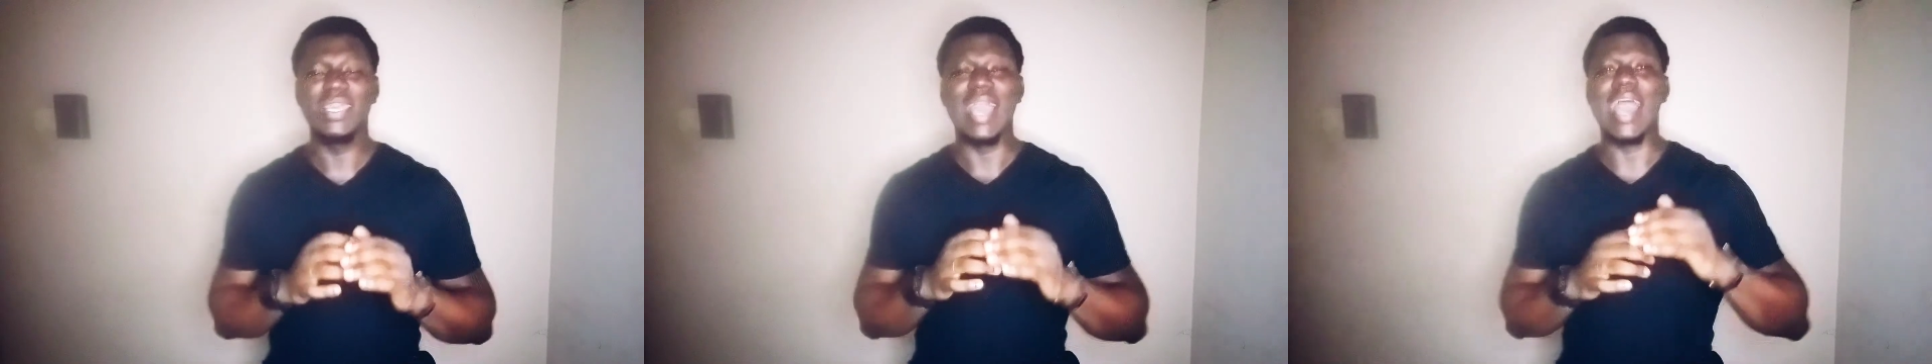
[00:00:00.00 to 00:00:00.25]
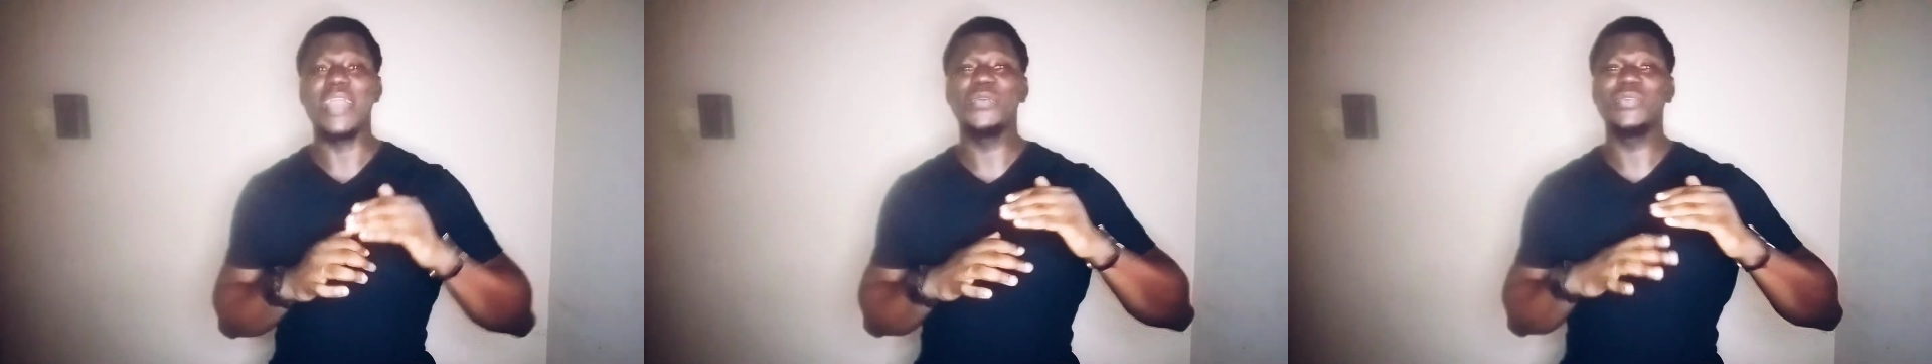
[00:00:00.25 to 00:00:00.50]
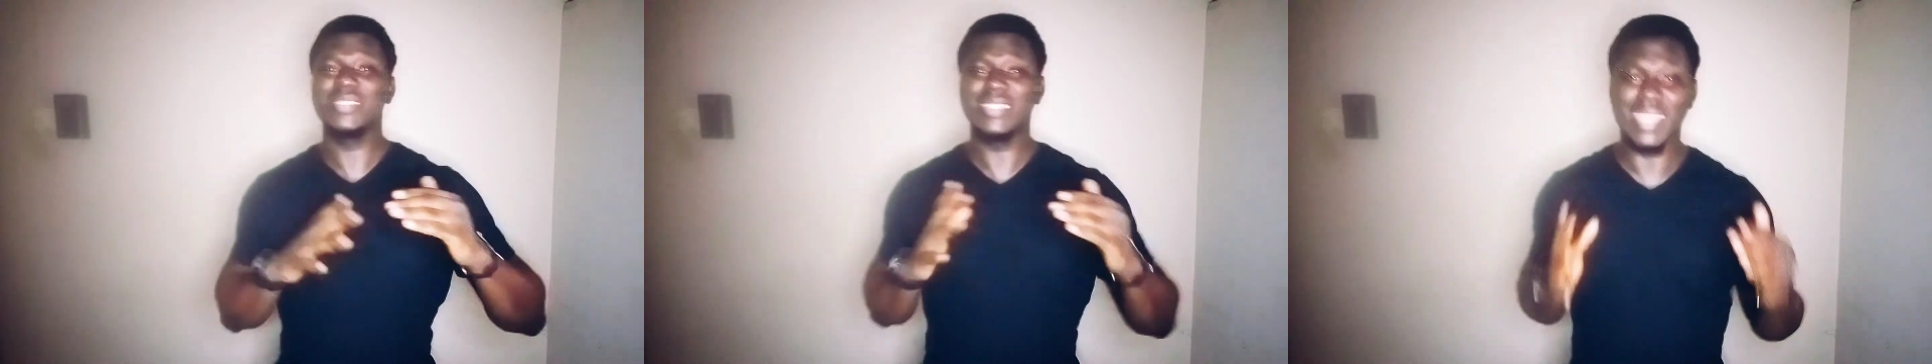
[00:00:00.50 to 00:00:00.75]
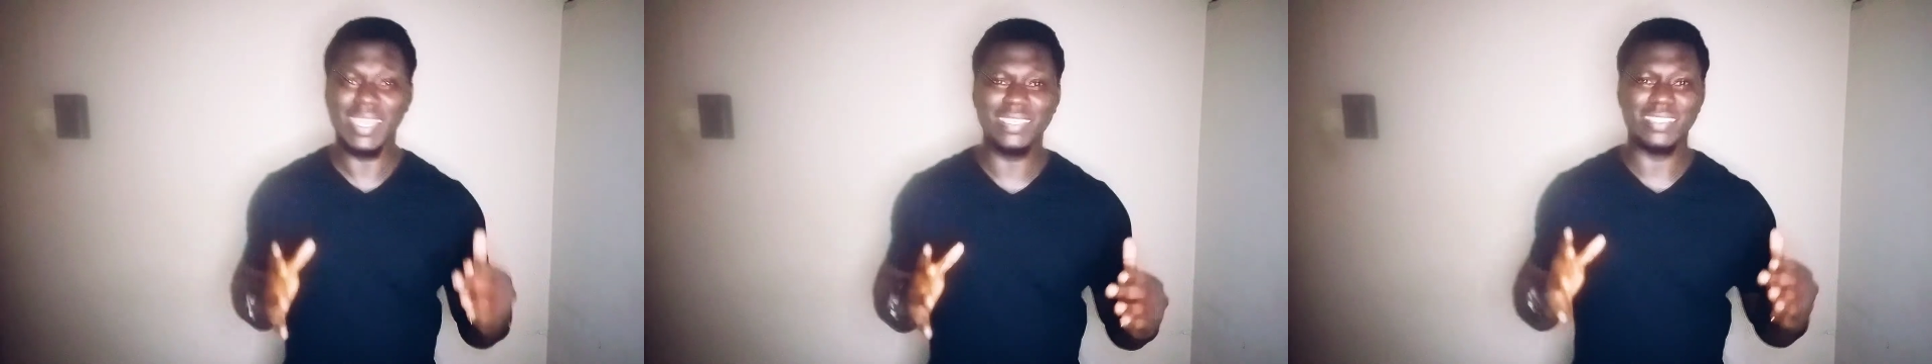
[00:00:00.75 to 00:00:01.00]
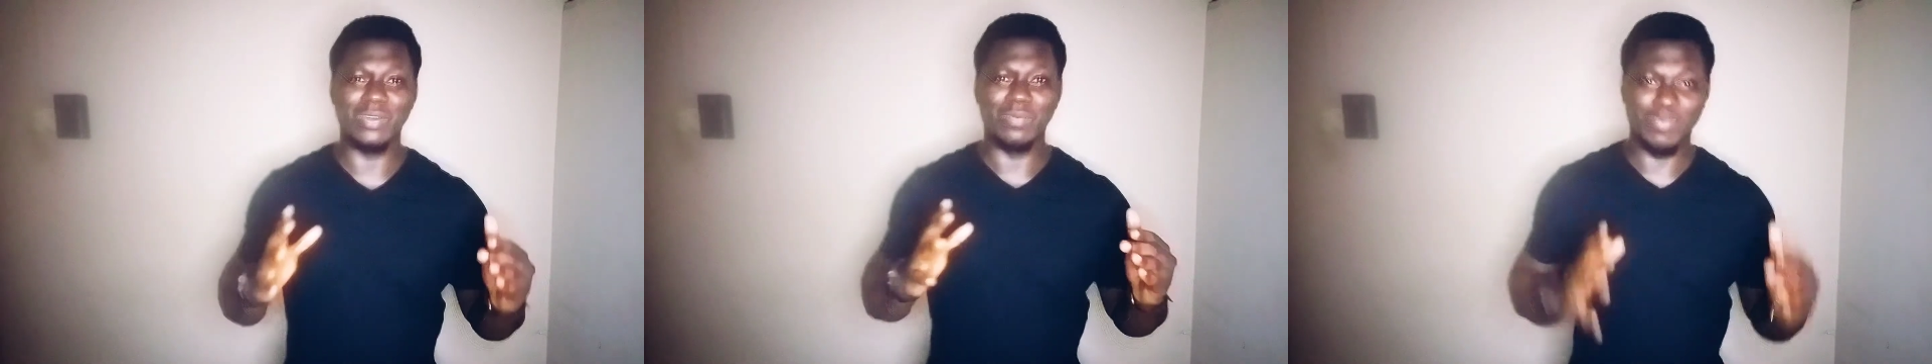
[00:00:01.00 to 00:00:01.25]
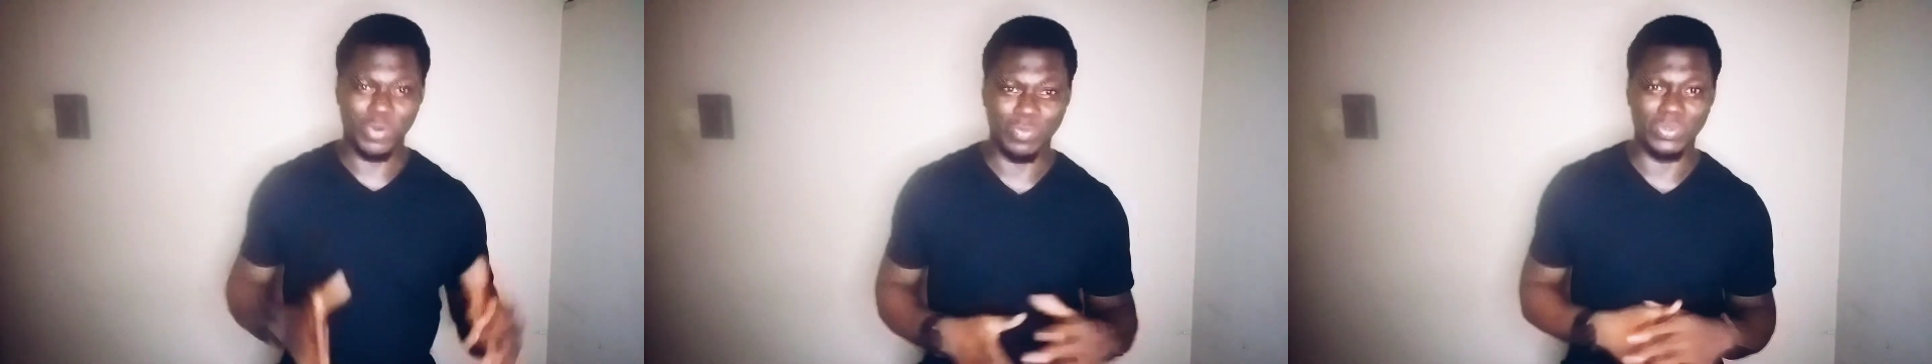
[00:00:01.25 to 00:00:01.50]
and your next
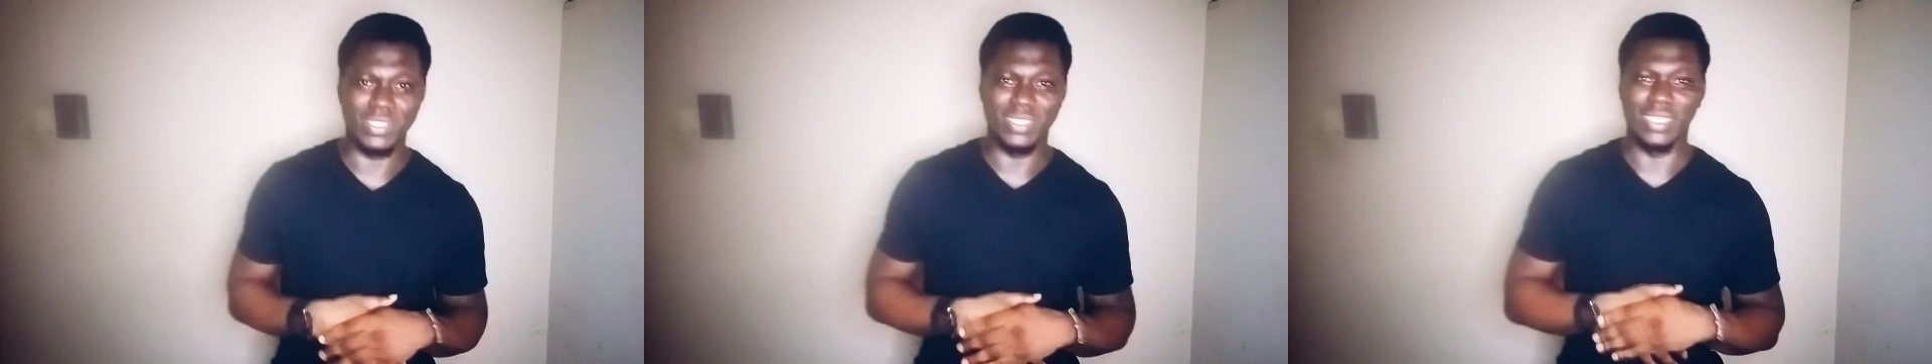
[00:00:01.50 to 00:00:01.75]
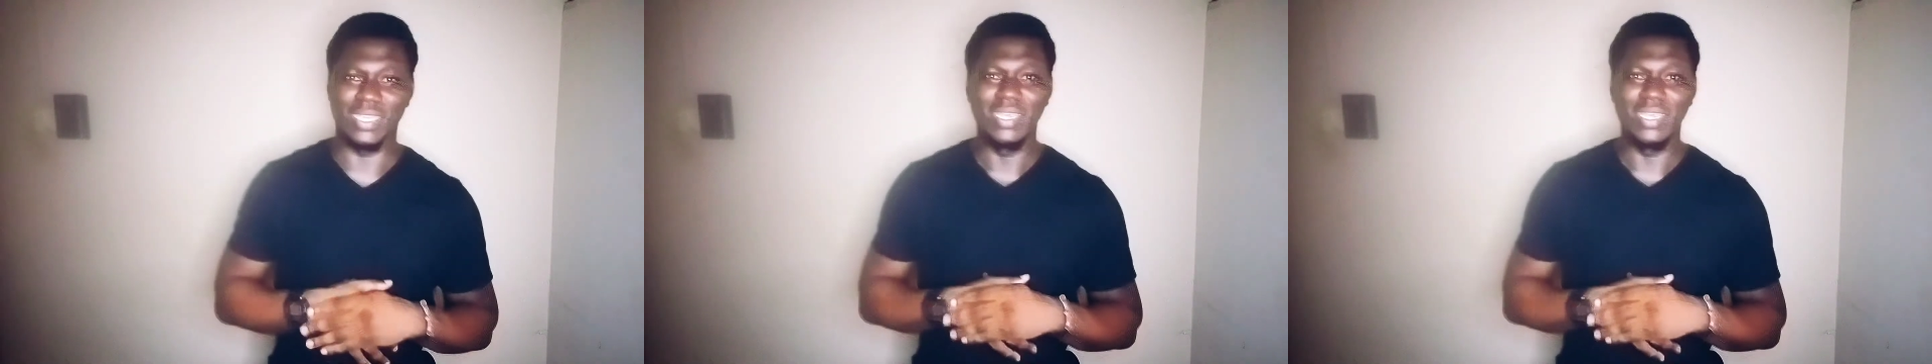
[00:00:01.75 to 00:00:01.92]
property.